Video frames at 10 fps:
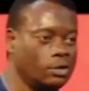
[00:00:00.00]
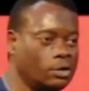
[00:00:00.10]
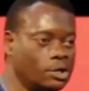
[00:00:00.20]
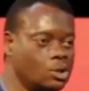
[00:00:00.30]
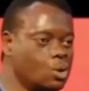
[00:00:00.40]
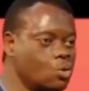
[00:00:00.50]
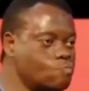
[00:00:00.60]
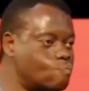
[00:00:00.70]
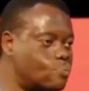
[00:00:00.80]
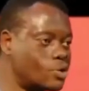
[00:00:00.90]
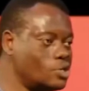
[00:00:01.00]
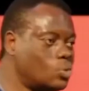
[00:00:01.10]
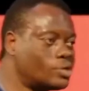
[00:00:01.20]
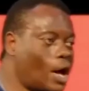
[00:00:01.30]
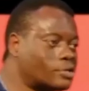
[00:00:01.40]
A new breed
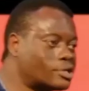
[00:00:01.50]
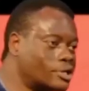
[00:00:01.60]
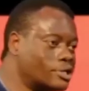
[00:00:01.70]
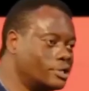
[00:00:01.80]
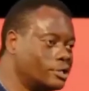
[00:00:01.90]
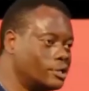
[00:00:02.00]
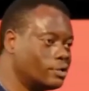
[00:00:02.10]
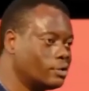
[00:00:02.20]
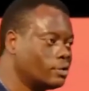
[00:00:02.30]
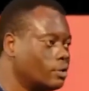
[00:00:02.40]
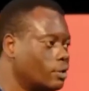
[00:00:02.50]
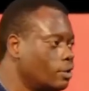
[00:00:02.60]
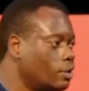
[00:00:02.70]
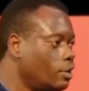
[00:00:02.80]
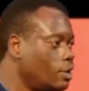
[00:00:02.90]
without greed.
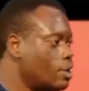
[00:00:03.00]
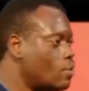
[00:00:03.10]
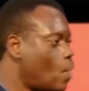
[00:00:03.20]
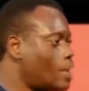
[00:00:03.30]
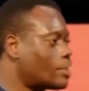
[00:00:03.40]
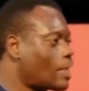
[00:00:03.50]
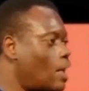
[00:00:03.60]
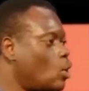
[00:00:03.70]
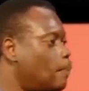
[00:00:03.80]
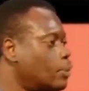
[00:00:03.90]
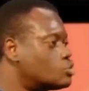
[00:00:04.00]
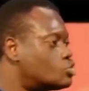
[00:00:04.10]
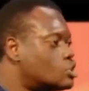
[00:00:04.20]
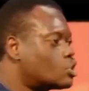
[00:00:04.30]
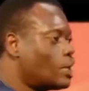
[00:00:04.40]
A radical
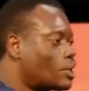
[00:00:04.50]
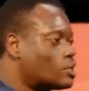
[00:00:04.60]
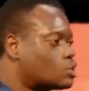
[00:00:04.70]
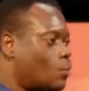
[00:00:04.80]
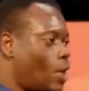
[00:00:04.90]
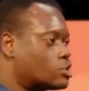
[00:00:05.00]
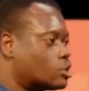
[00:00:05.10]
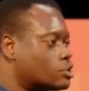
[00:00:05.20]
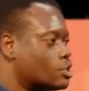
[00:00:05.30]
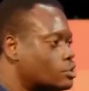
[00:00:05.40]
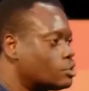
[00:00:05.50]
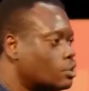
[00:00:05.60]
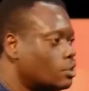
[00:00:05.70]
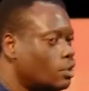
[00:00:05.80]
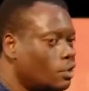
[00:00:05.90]
opposition against unrighteousness.
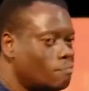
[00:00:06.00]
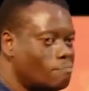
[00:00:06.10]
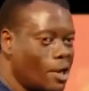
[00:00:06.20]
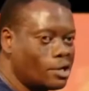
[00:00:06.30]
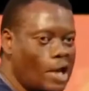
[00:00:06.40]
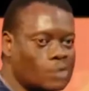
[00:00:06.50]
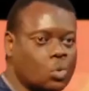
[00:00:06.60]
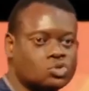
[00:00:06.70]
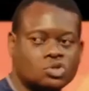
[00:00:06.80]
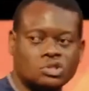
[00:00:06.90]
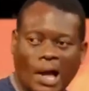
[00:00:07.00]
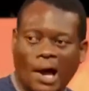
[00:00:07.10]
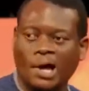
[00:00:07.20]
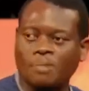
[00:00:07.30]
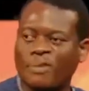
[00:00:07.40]
Men that will
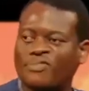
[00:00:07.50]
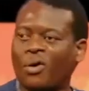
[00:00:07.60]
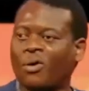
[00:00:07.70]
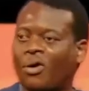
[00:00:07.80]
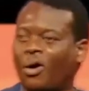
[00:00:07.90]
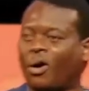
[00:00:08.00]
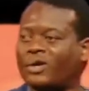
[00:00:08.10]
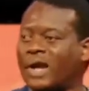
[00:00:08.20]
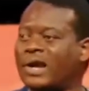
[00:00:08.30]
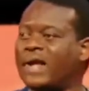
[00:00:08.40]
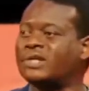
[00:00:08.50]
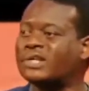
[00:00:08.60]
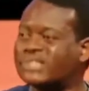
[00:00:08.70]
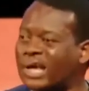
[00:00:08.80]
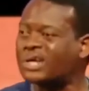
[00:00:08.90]
stand before God and learn the
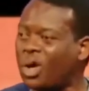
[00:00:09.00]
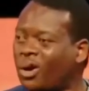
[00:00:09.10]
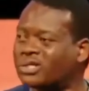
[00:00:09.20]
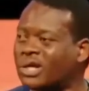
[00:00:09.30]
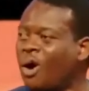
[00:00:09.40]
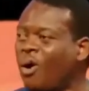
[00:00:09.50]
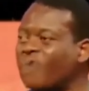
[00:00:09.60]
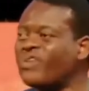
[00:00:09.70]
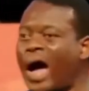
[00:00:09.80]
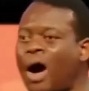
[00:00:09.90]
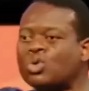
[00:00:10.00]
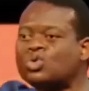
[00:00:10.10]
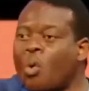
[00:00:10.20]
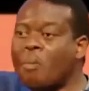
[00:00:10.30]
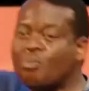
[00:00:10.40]
technology of how
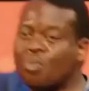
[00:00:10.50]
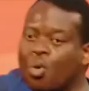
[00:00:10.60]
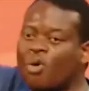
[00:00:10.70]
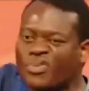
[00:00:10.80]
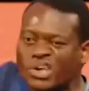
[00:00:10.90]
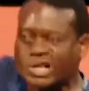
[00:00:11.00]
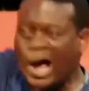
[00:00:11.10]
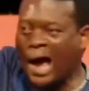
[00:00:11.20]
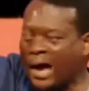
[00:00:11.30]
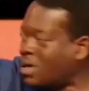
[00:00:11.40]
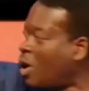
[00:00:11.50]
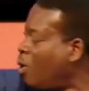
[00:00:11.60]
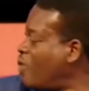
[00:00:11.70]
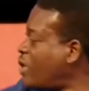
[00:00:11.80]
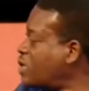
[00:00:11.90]
to move his hand
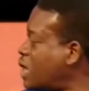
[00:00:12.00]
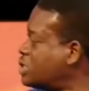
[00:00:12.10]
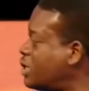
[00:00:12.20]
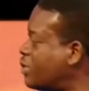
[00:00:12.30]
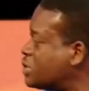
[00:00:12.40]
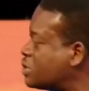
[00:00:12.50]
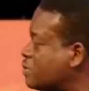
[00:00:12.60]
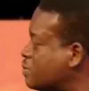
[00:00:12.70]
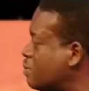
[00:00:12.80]
over their generation.